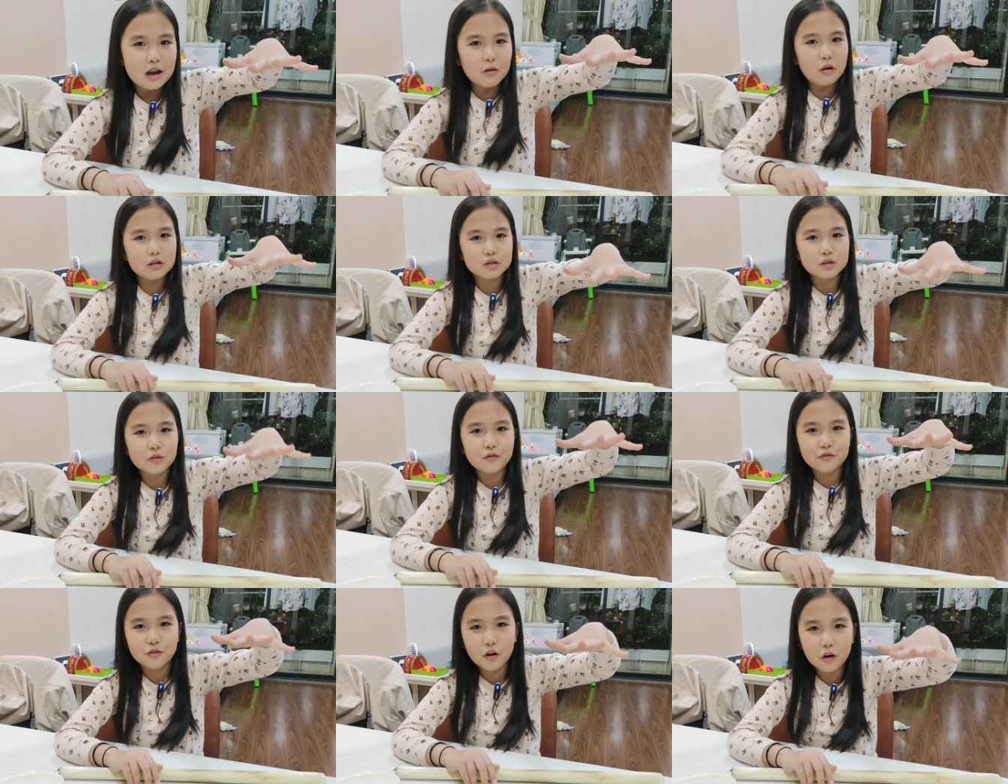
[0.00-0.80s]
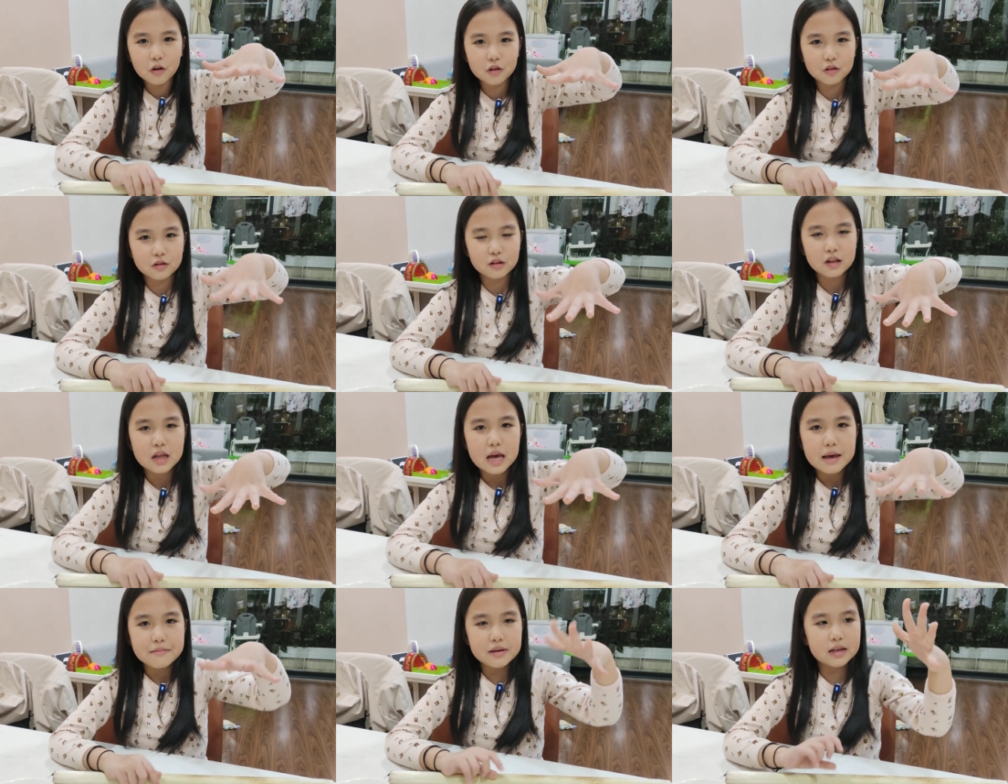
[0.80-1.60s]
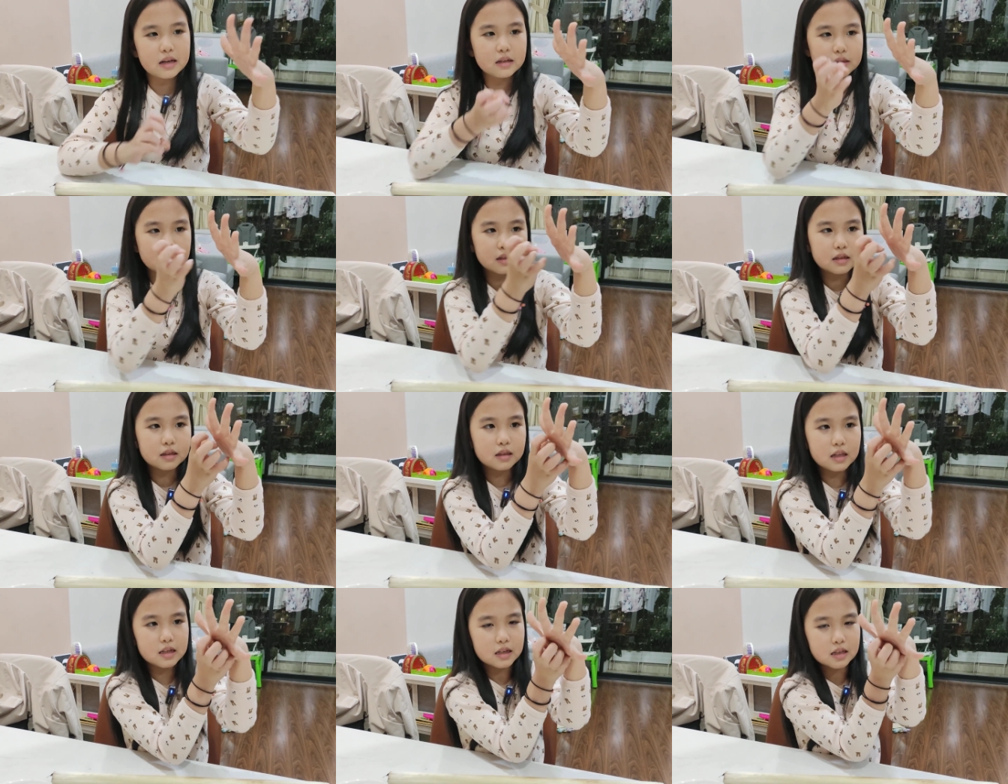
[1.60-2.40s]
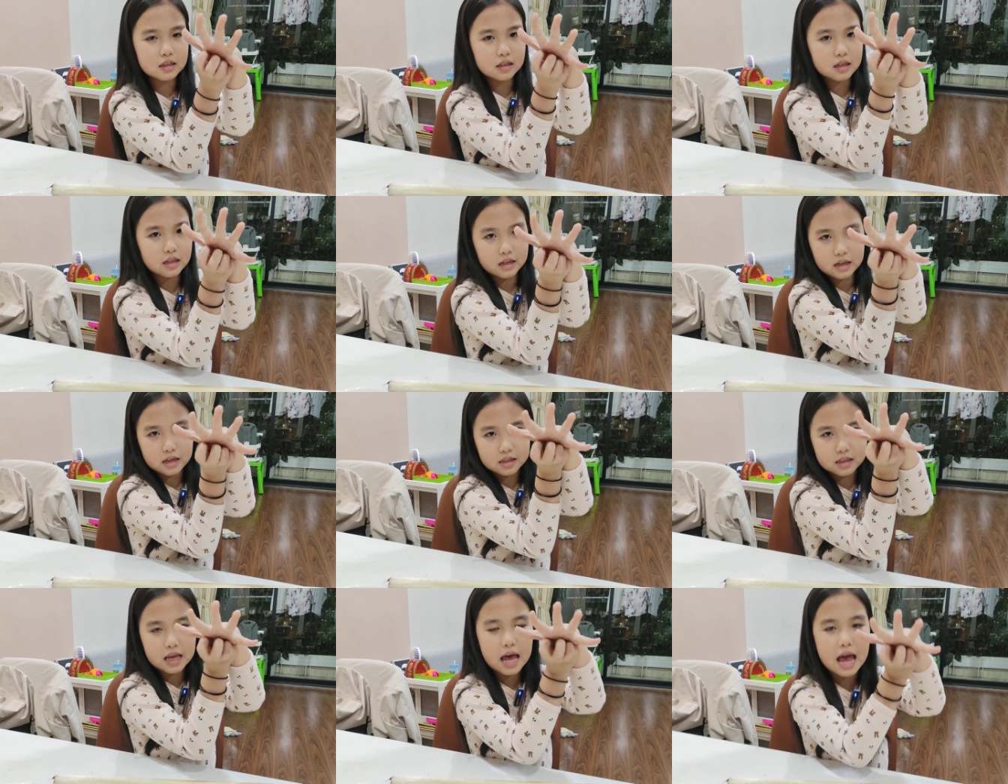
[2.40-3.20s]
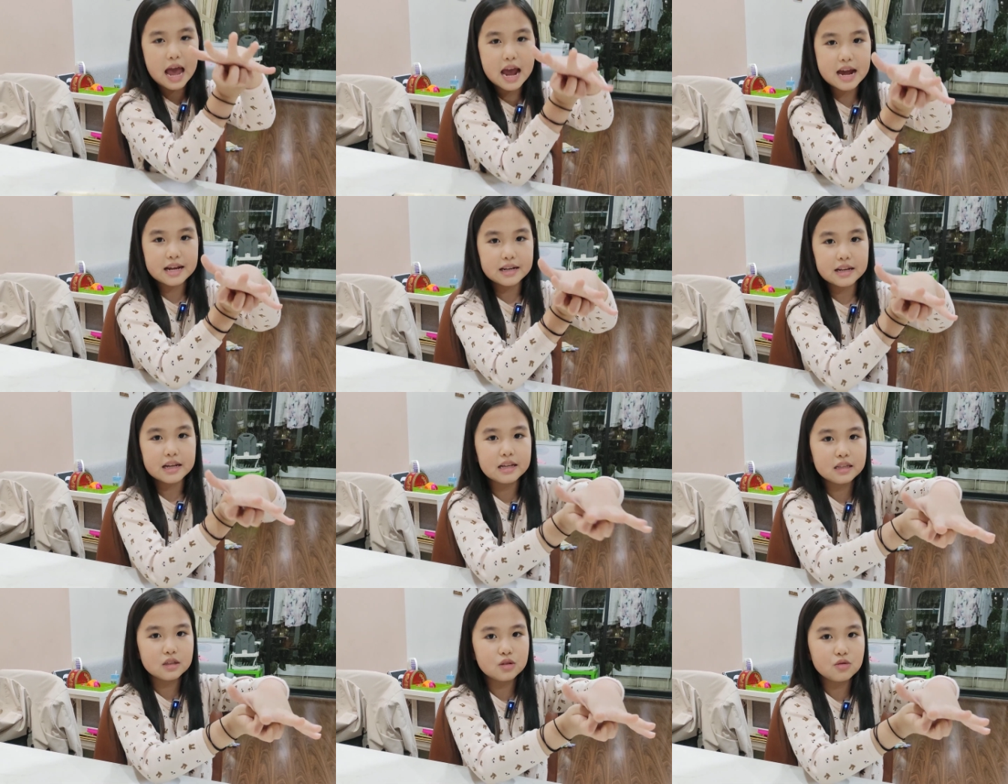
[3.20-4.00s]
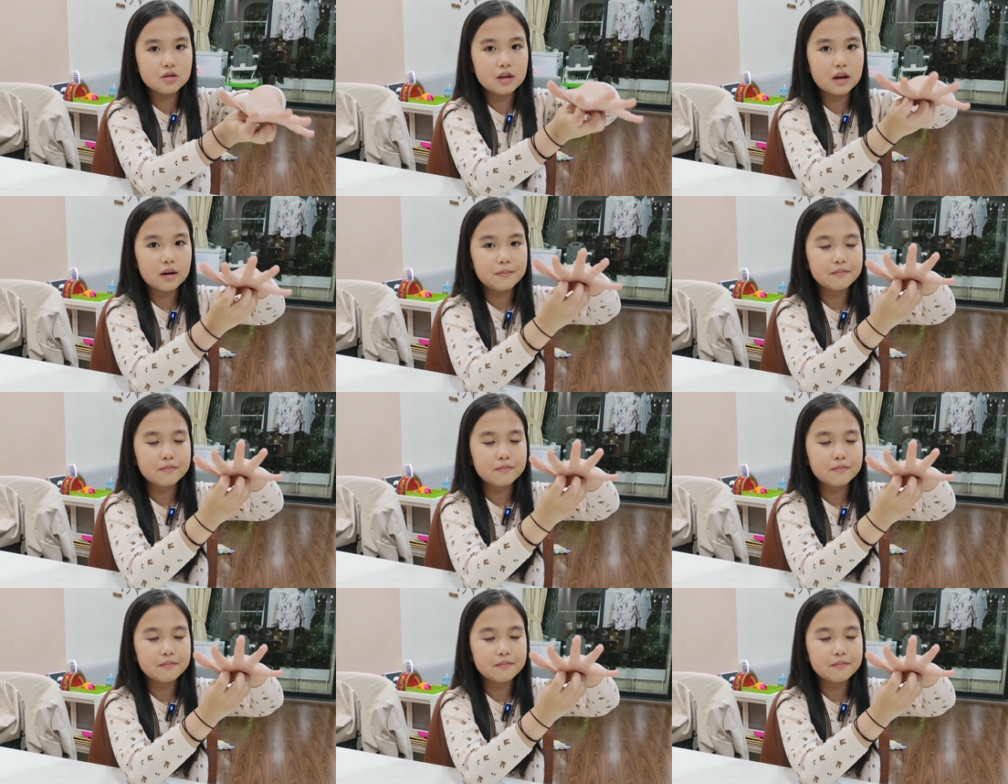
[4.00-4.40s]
it won't fall because it clinks its hand into